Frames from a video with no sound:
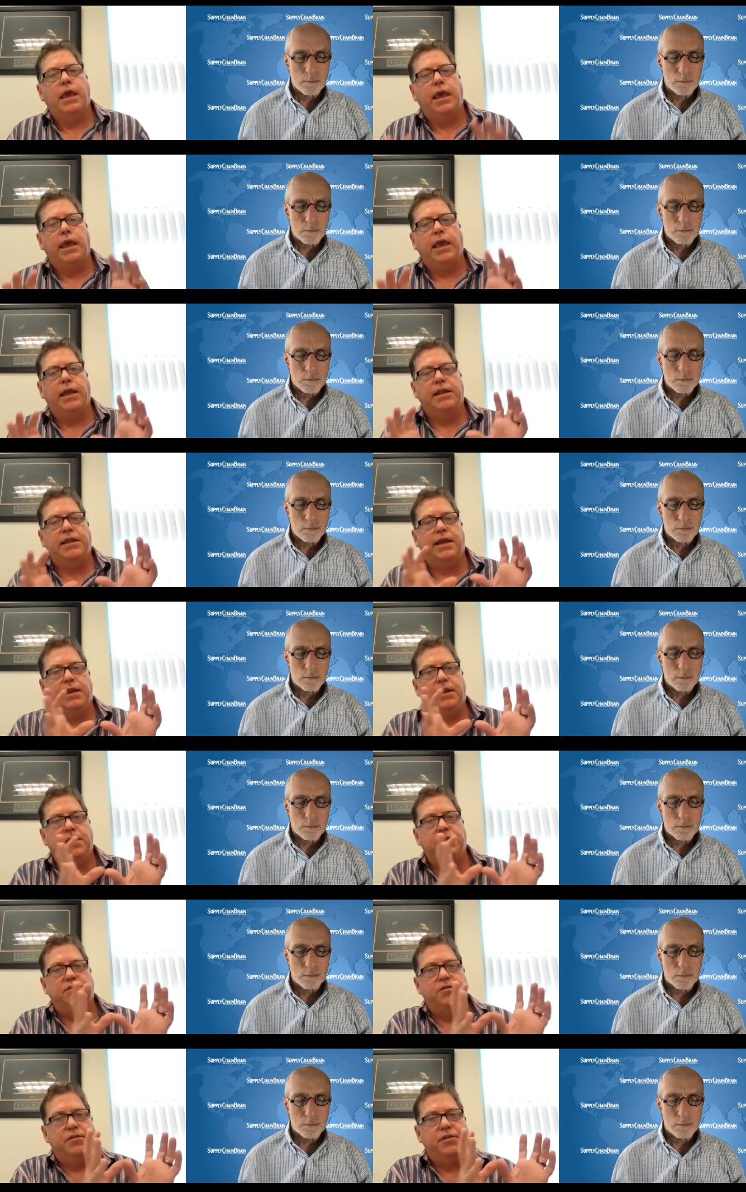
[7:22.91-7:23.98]
Speaker 1: and
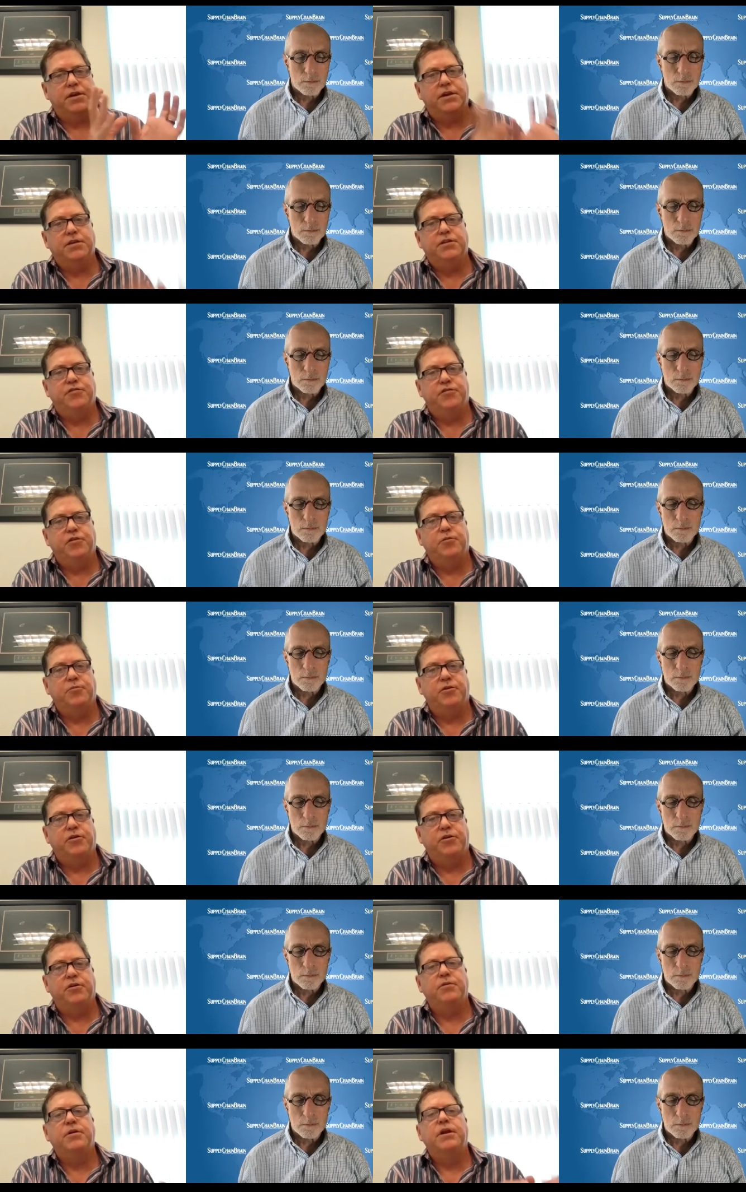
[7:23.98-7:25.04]
getting into the
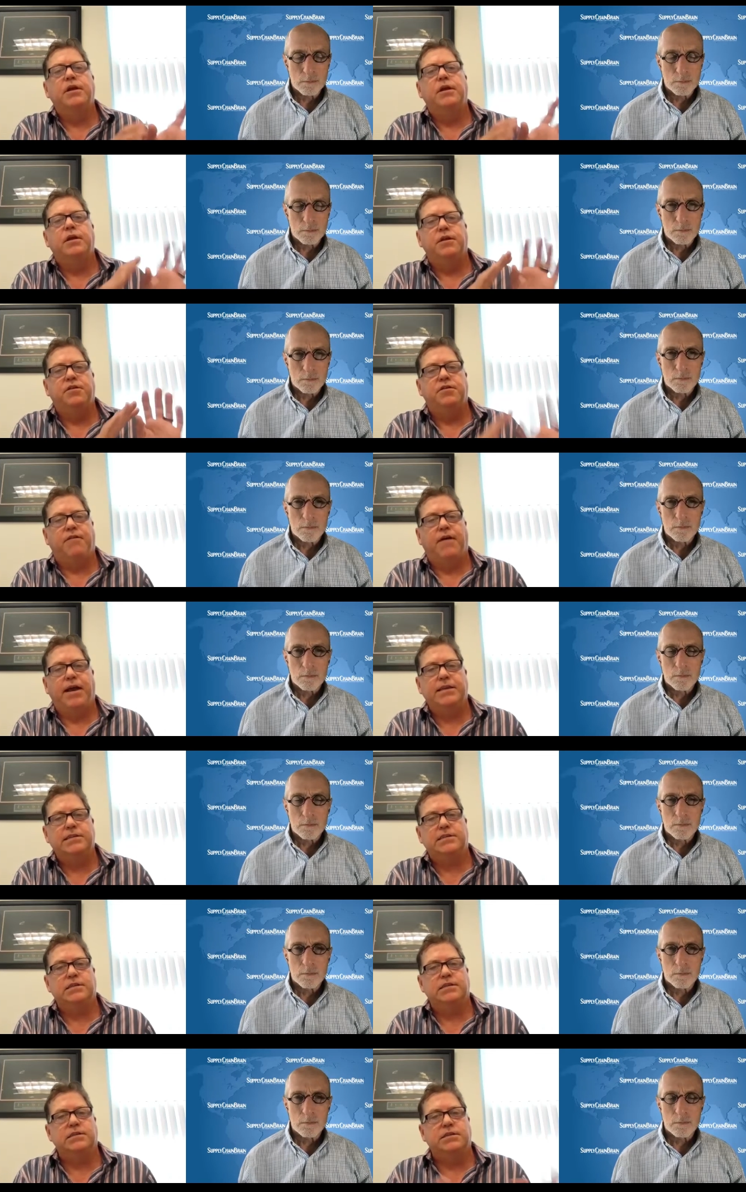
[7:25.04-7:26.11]
consumer
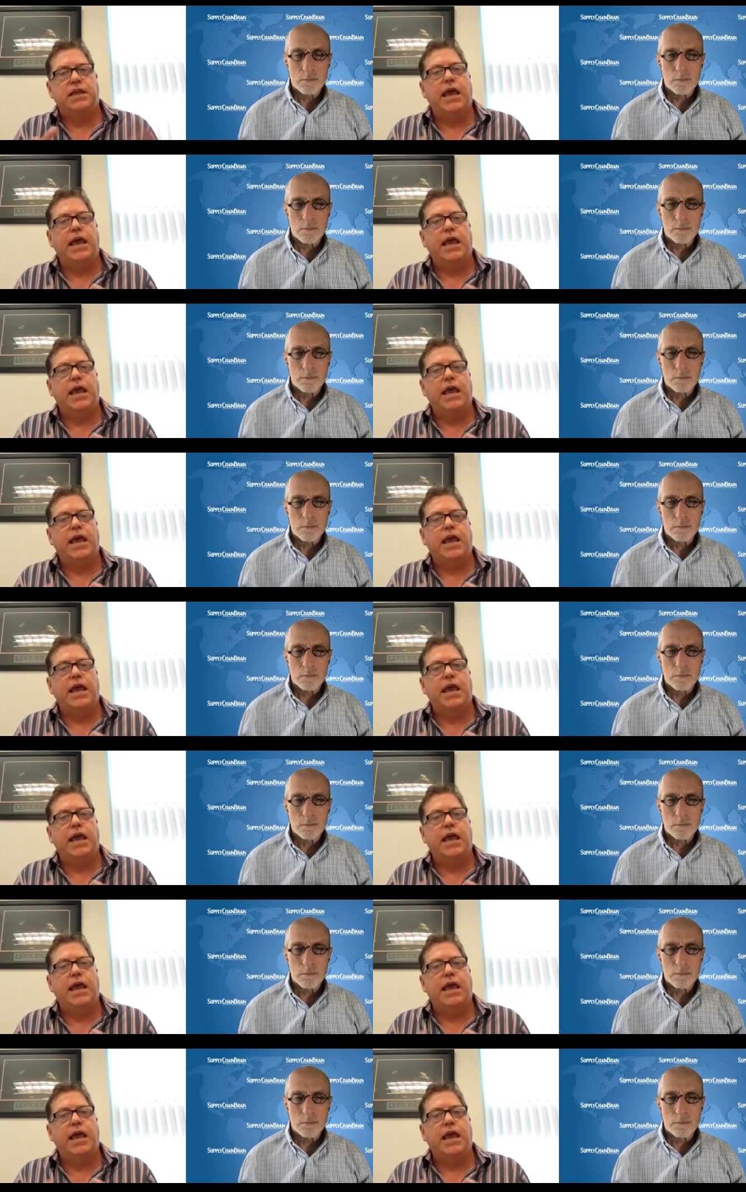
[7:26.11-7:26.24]
devices.